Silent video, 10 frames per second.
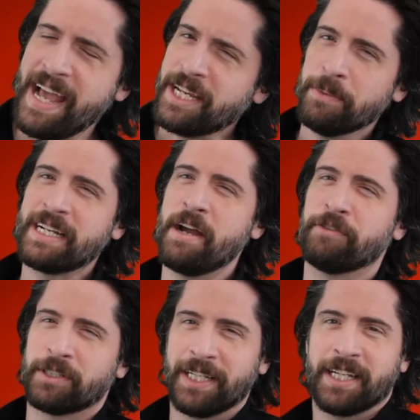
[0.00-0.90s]
Thank you again
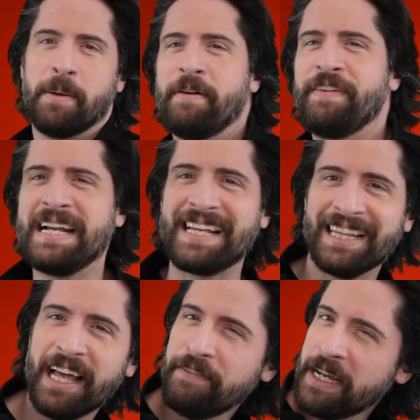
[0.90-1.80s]
for clicking on my face. I
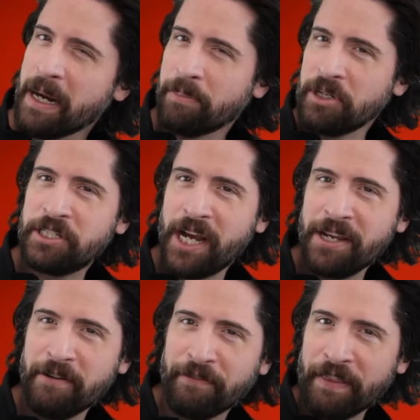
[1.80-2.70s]
love you and
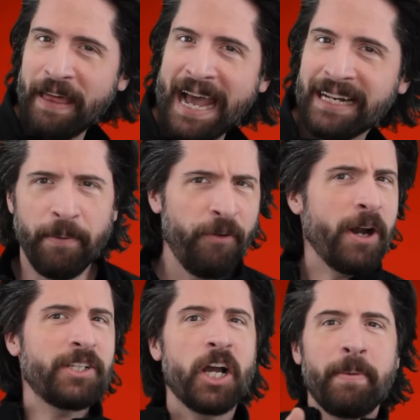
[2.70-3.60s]
appreciate you for that. And
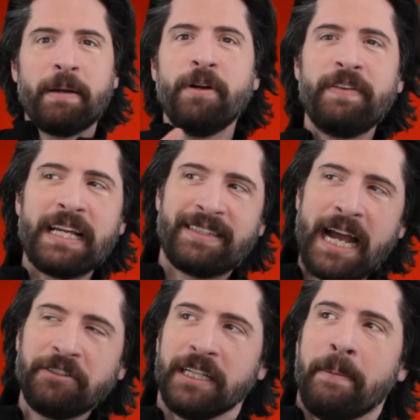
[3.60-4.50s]
before I talk about a movie that's
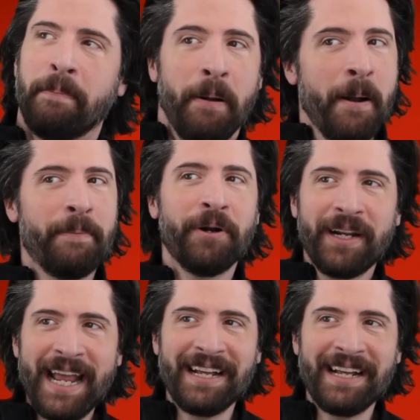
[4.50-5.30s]
actually a pretty